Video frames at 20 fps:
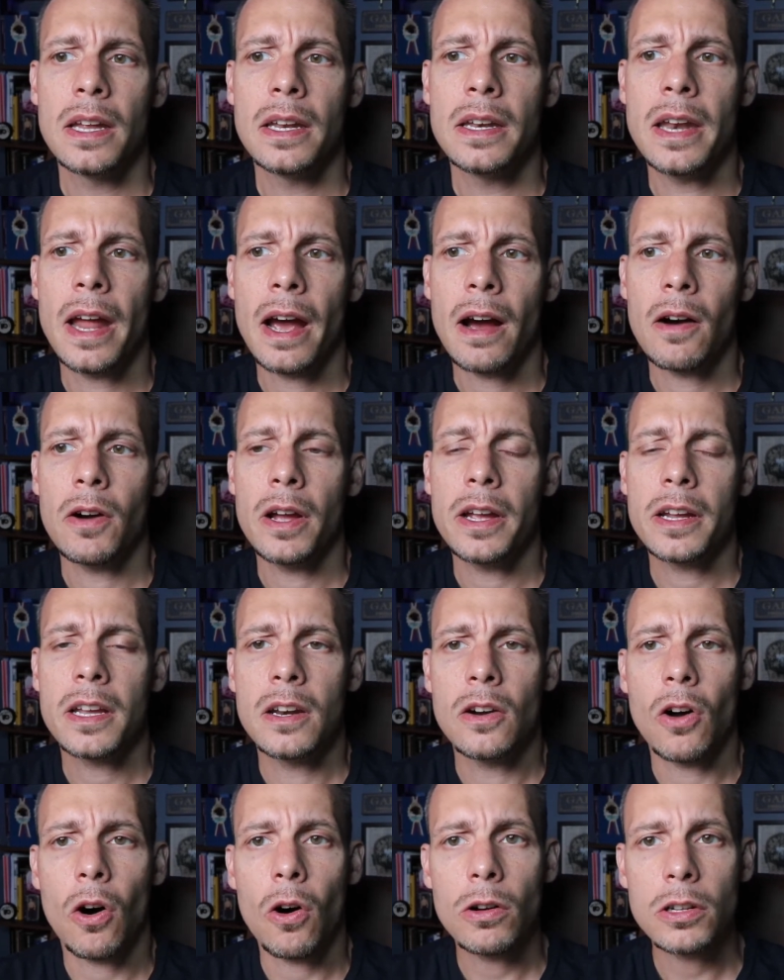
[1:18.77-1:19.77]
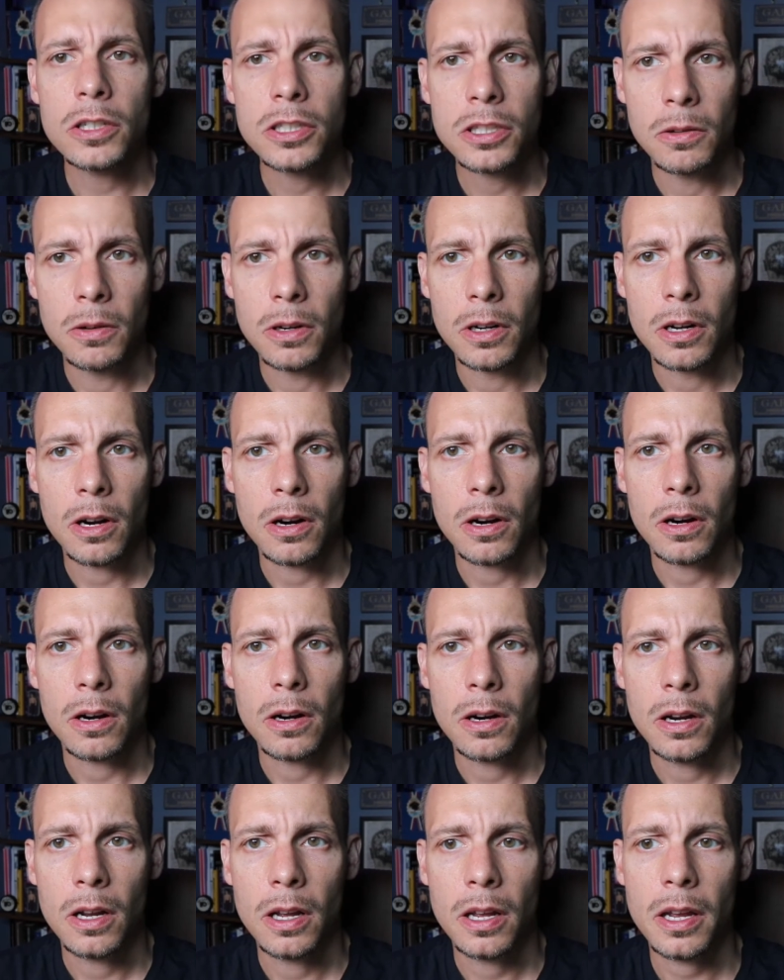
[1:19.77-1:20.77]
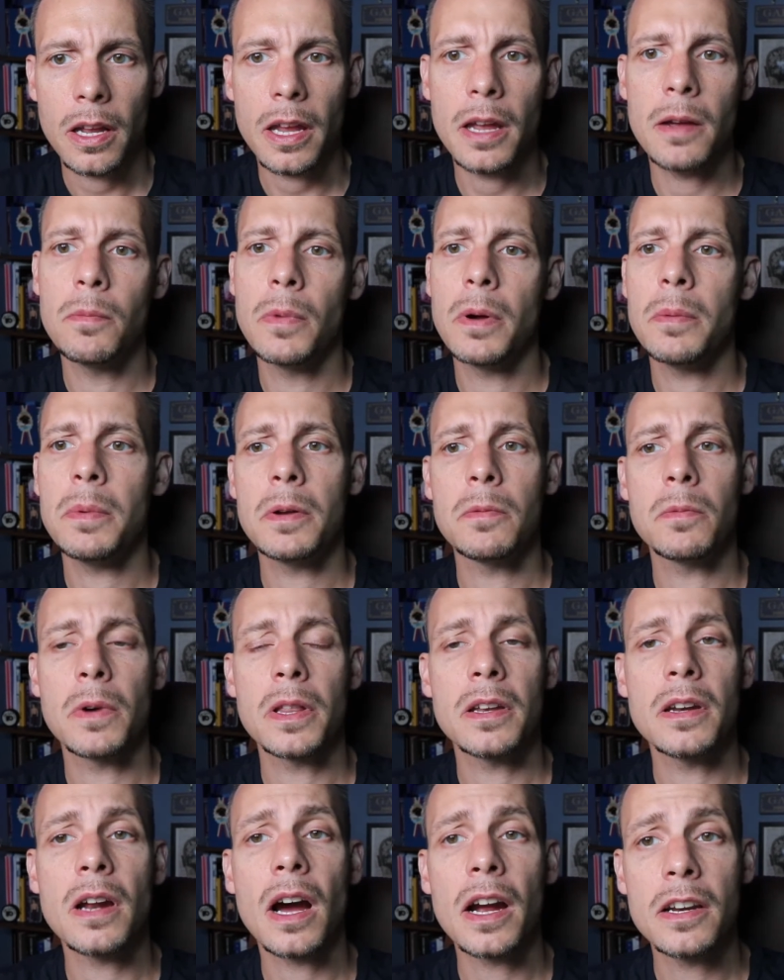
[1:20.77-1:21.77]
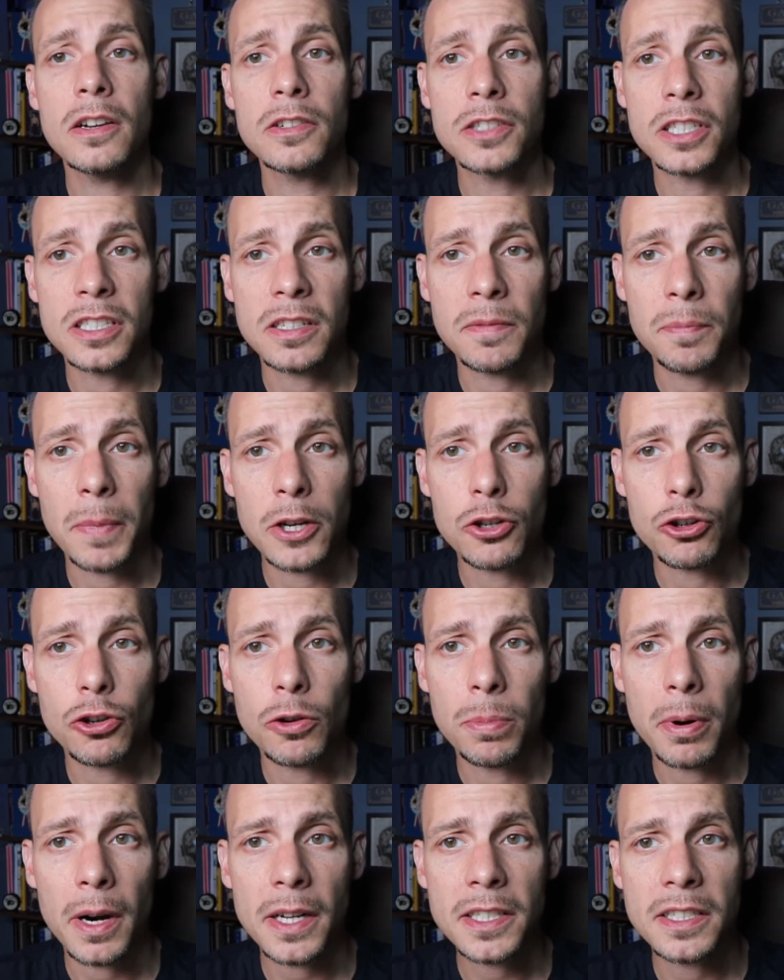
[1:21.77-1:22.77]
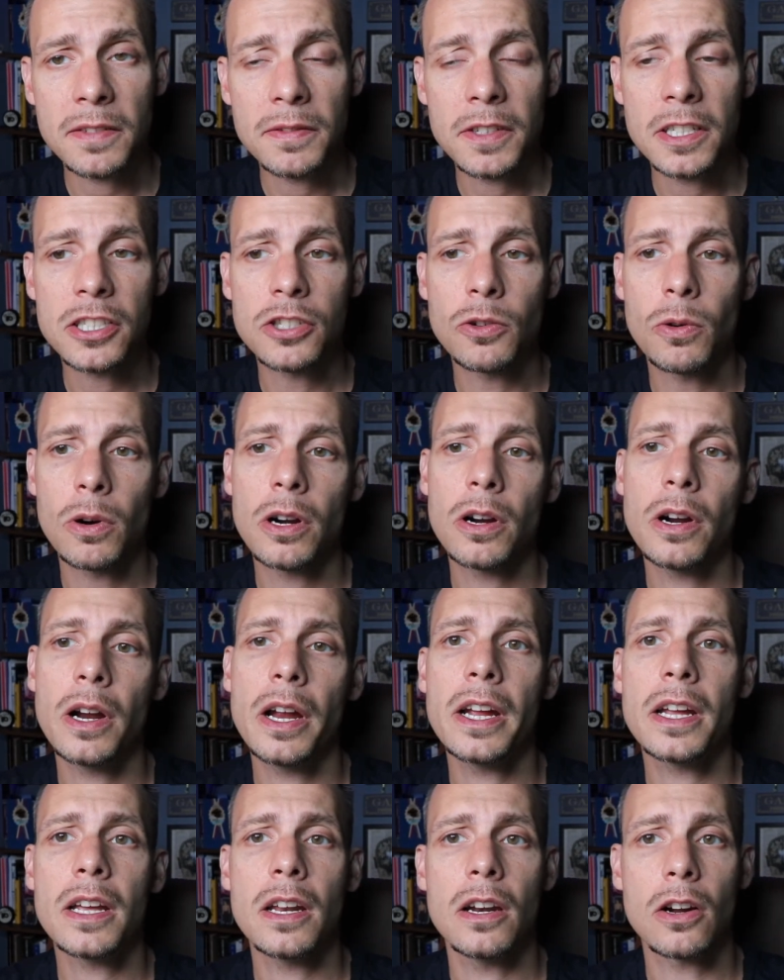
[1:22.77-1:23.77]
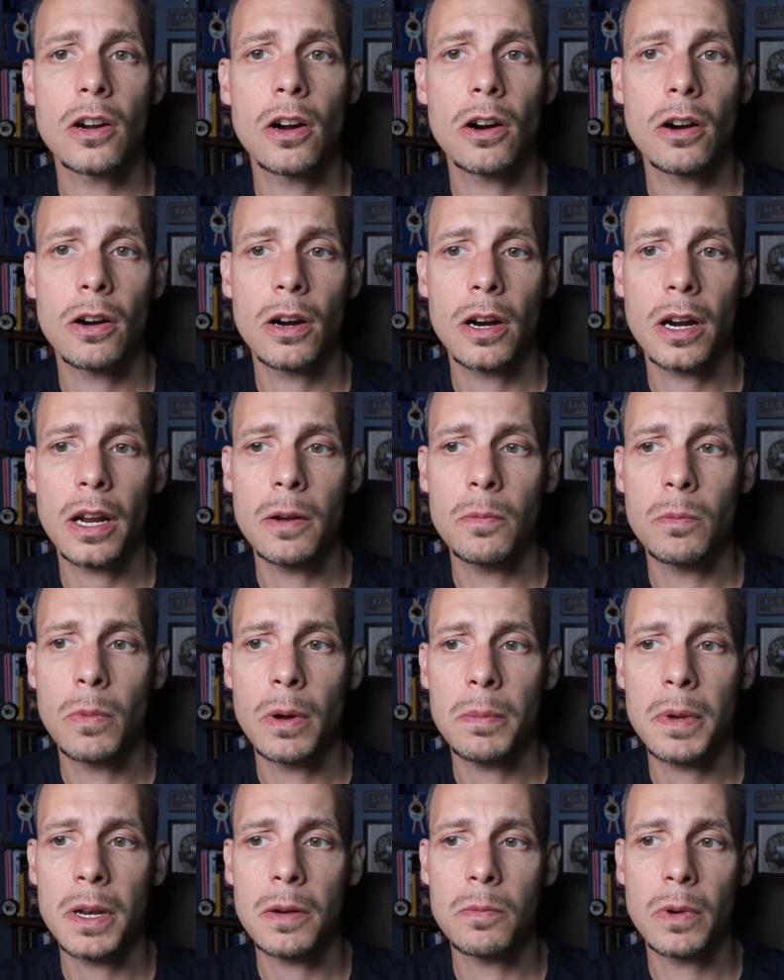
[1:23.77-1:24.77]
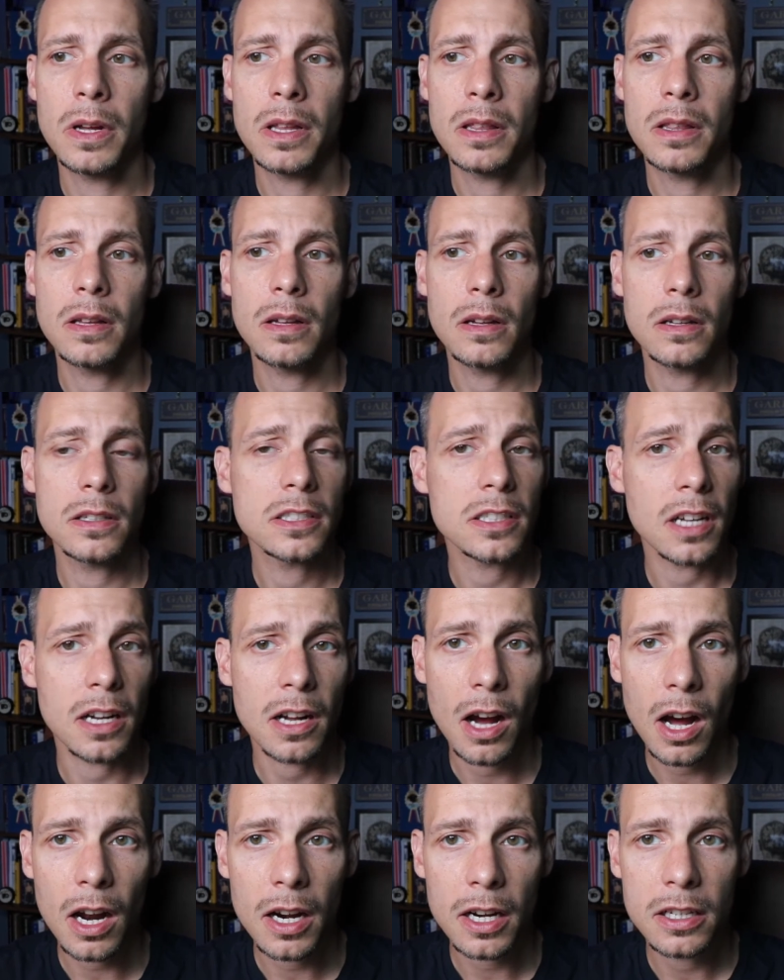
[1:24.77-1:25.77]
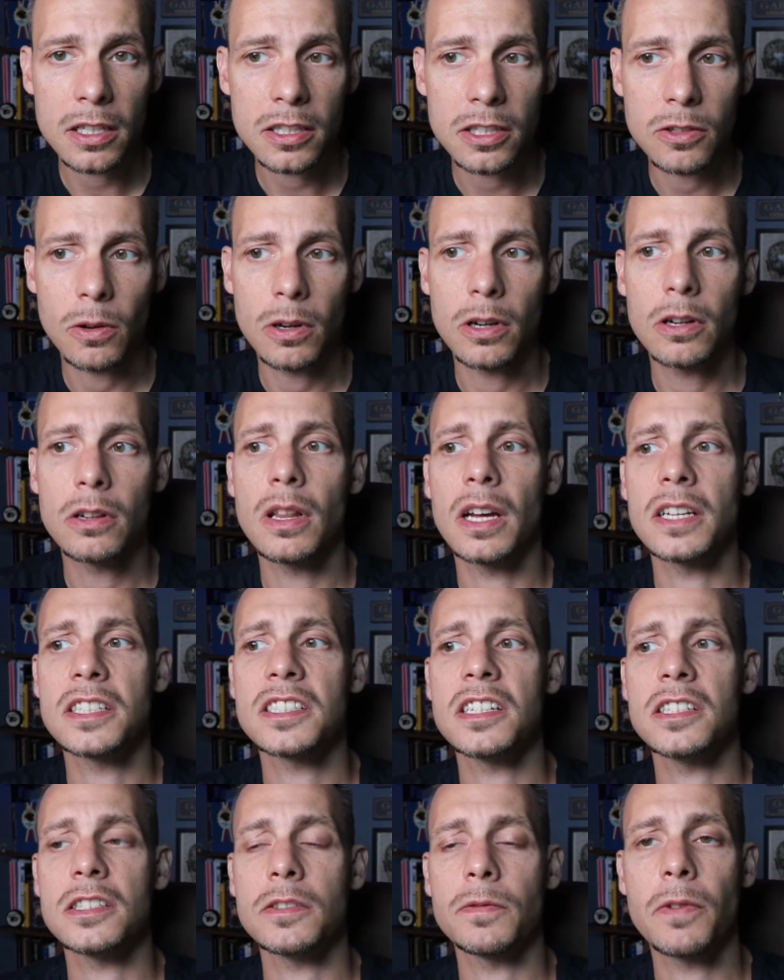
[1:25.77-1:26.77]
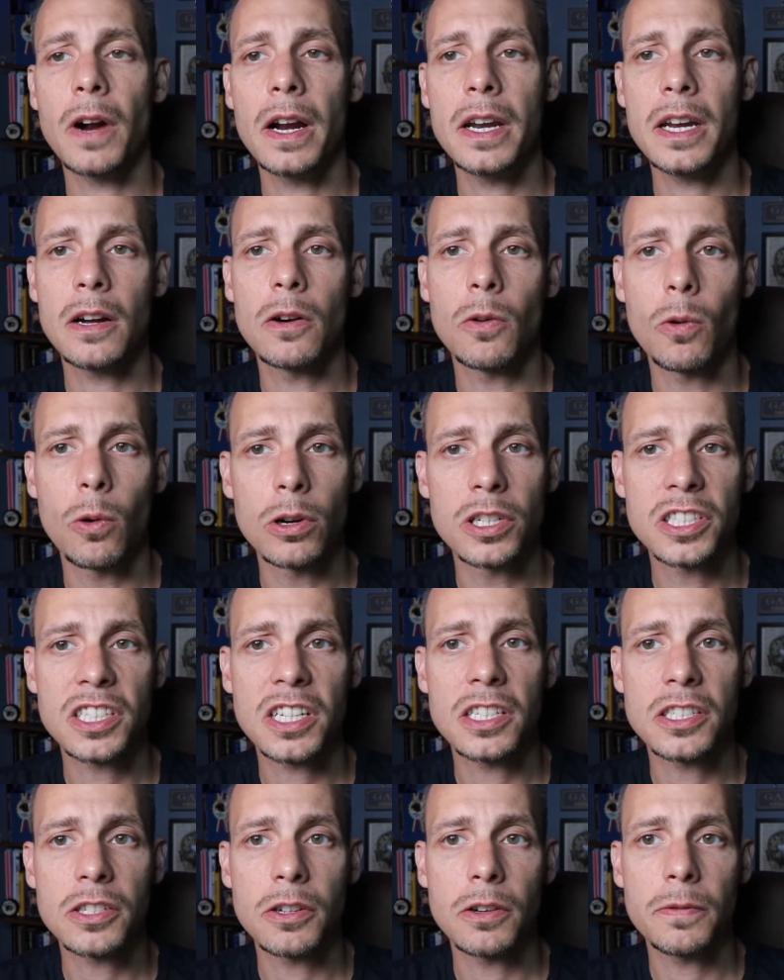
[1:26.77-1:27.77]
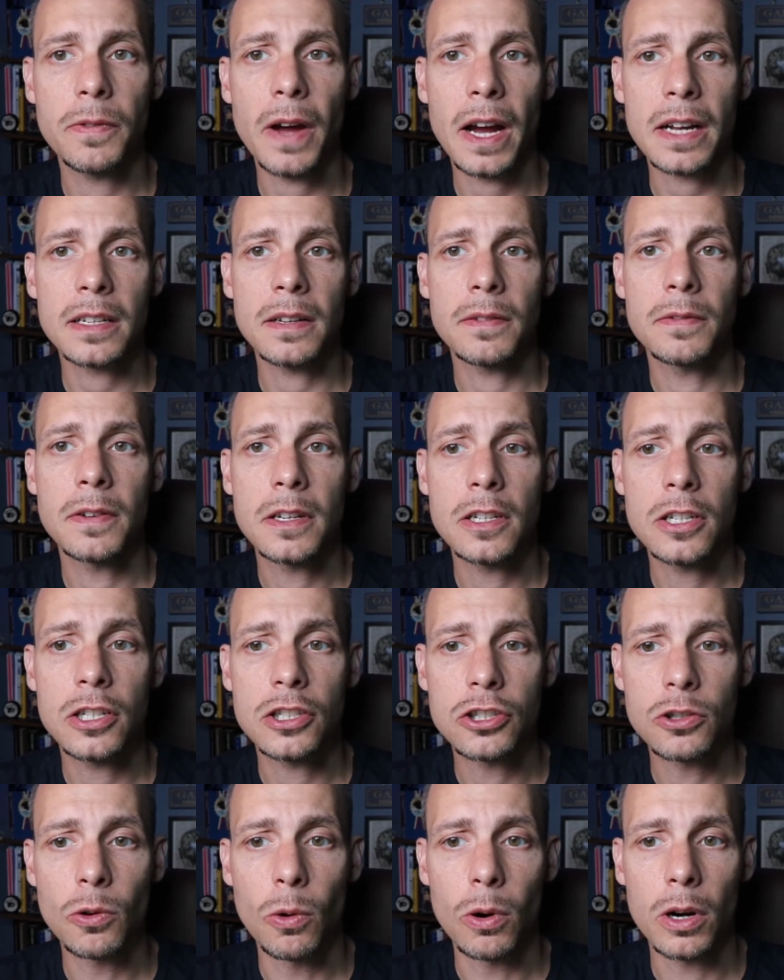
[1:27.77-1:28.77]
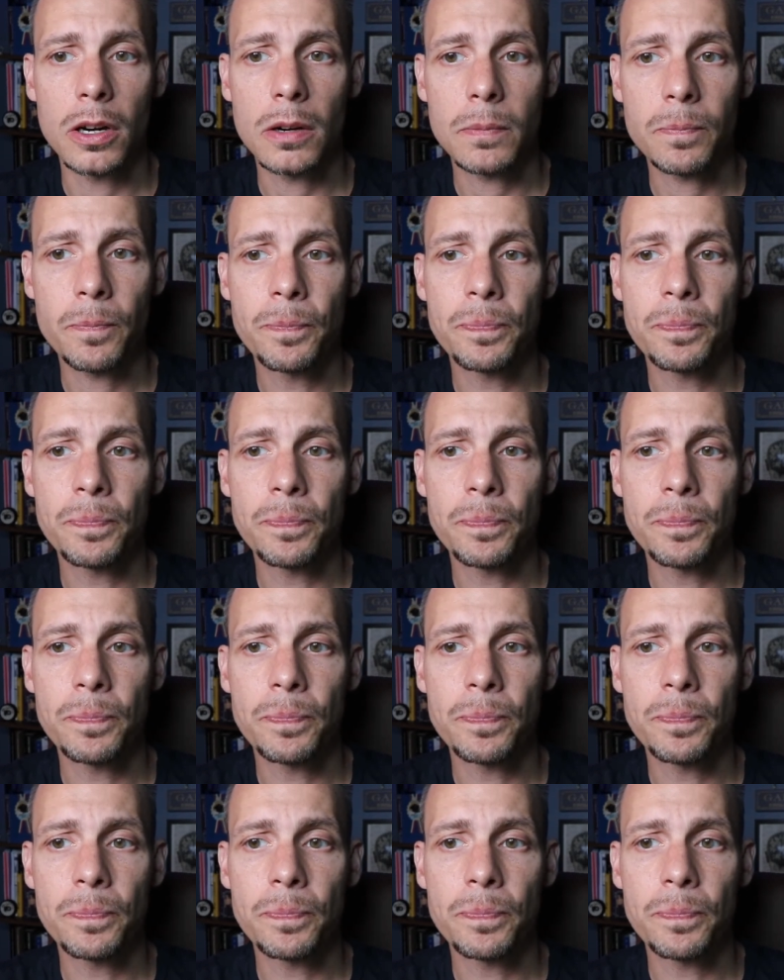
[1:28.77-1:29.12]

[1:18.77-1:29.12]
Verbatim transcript: Now, it can also occur in women with a diagnosis of major depressive disorder. It can occur in women with psychotic disorder like schizophrenia or schizoaffective disorder.